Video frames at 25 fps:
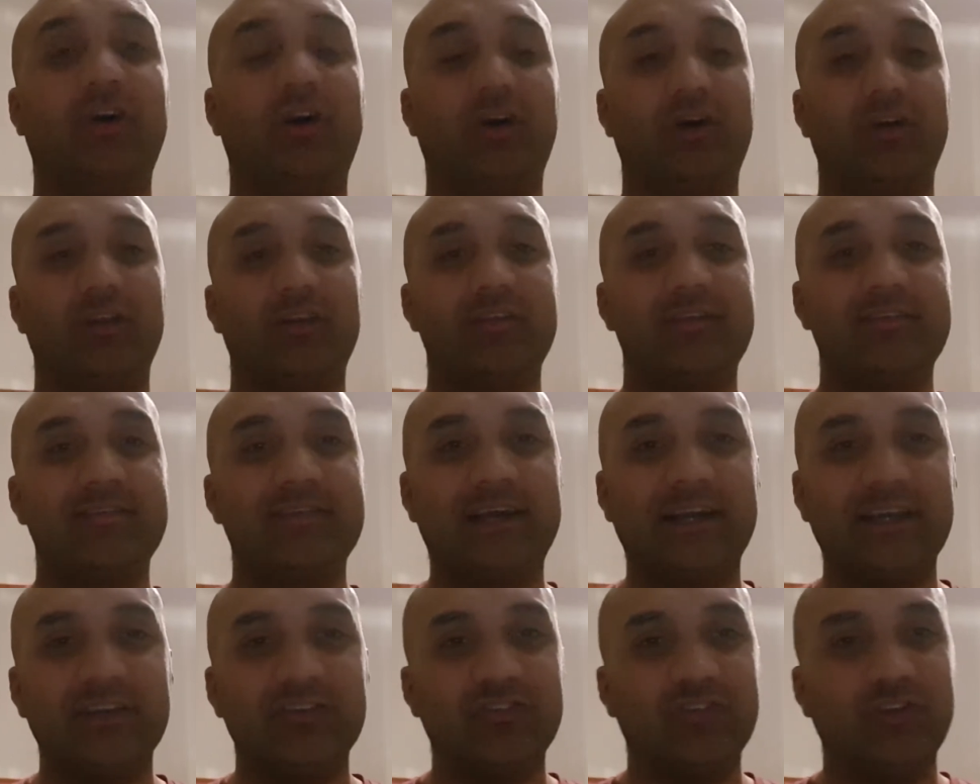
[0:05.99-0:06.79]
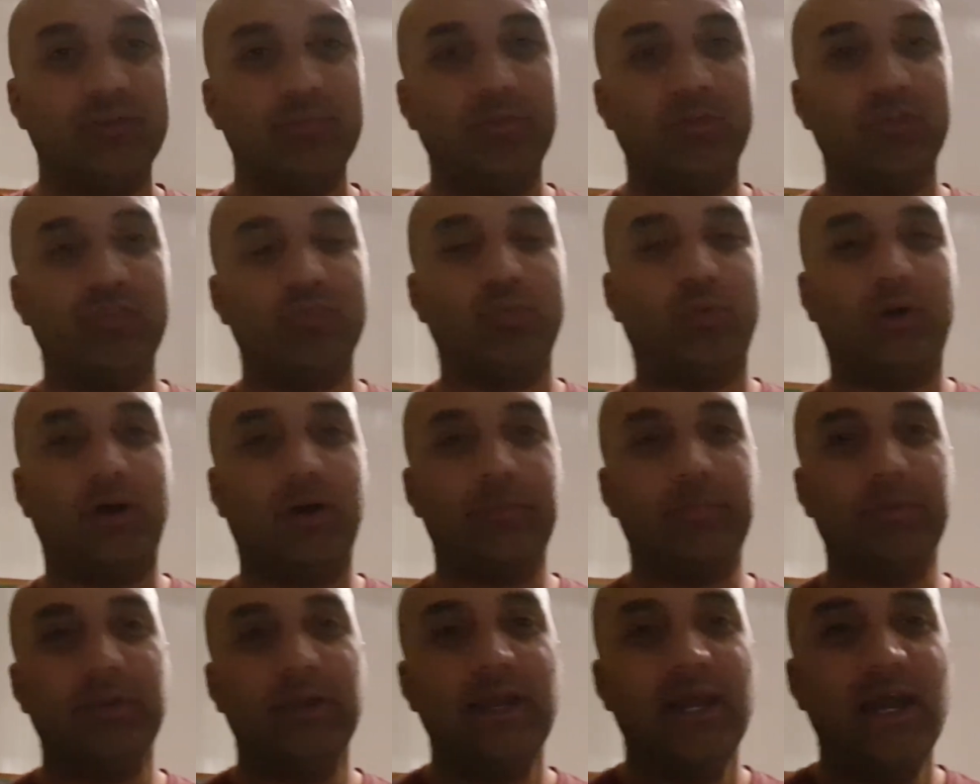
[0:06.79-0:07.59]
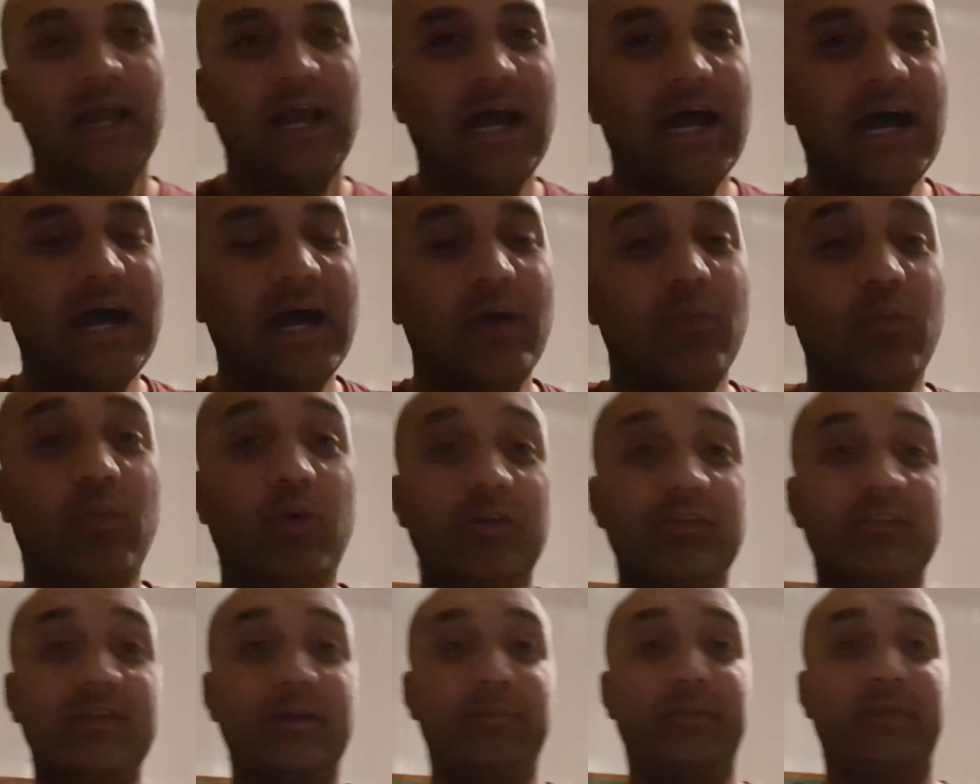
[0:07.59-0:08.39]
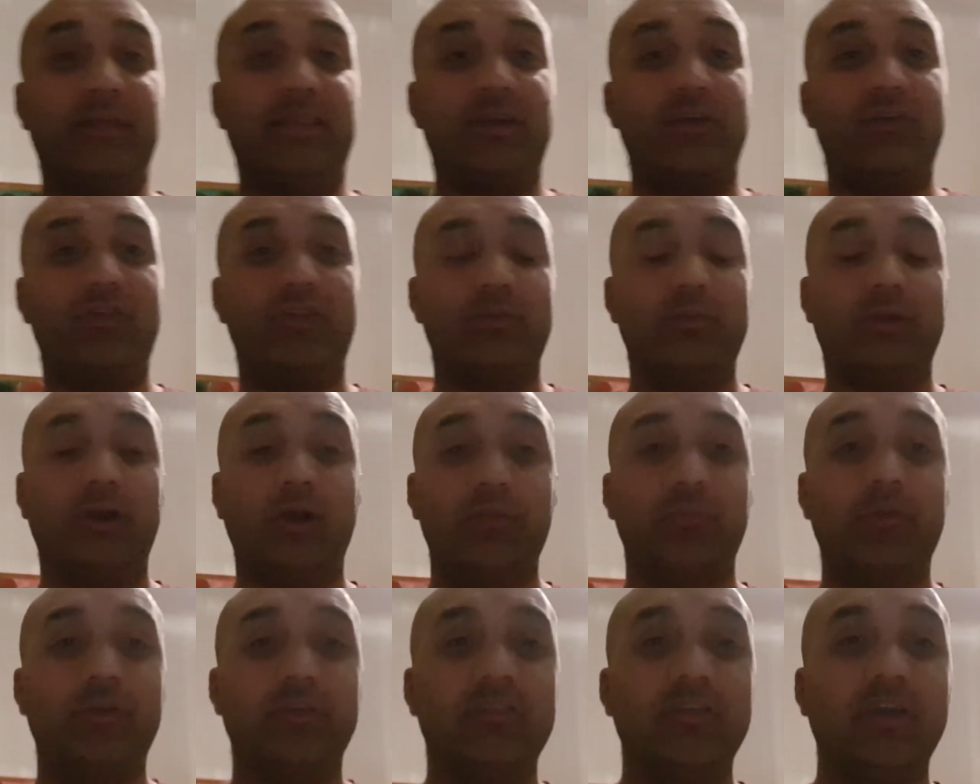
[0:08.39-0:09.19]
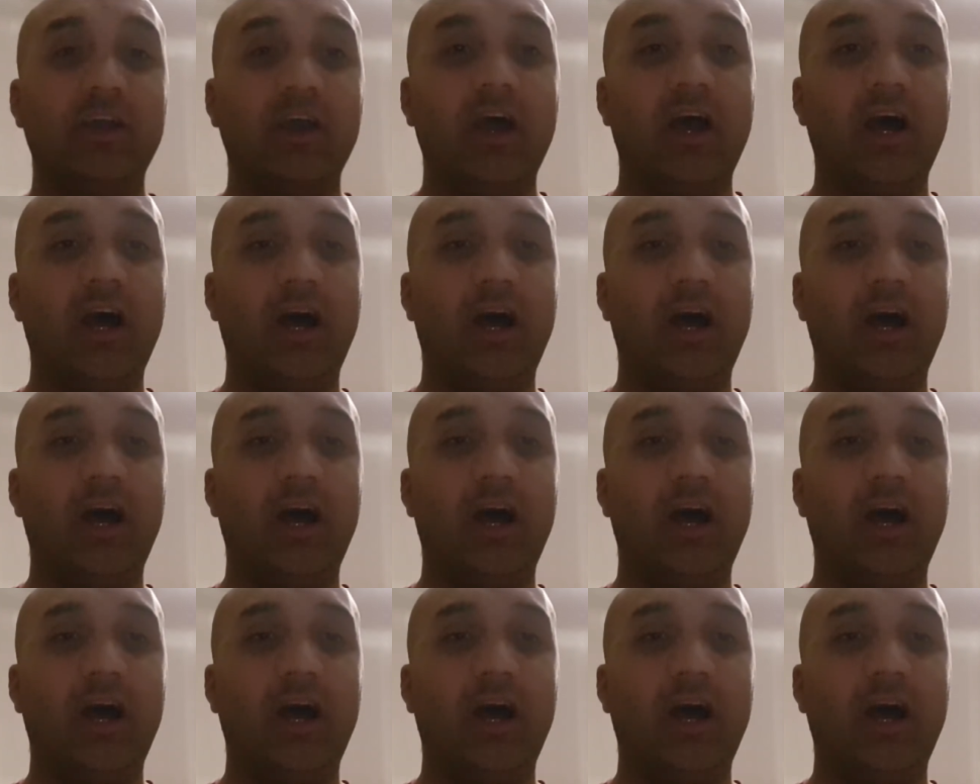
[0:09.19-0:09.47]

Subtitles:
on Sashimi Swap and what's happening there at the moment.